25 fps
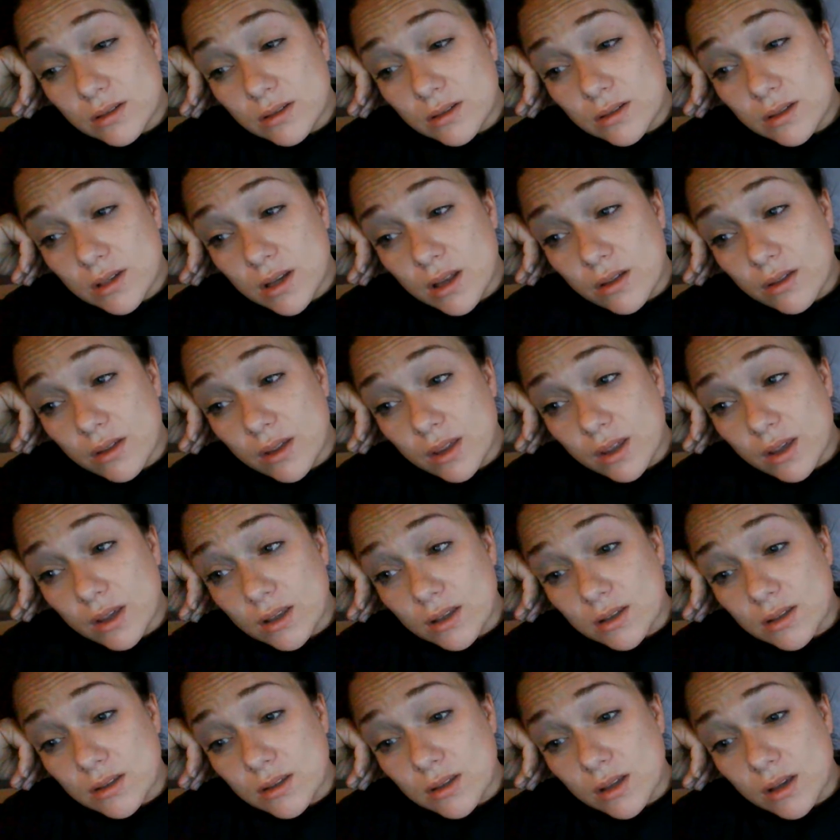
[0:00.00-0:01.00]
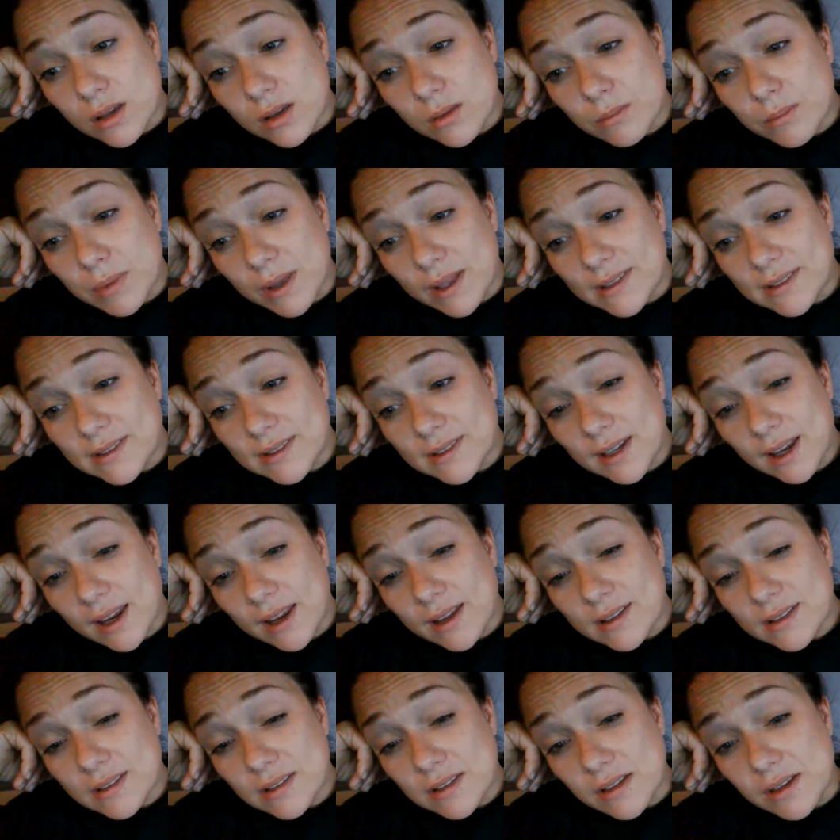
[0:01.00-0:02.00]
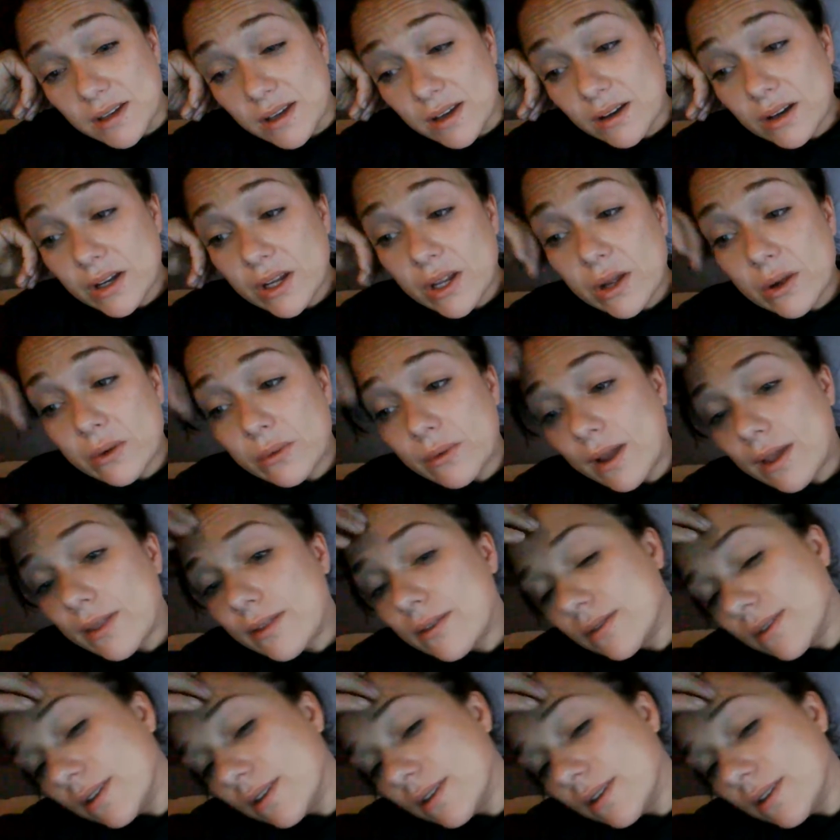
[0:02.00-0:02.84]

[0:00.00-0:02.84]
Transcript: telling us the best case scenario rather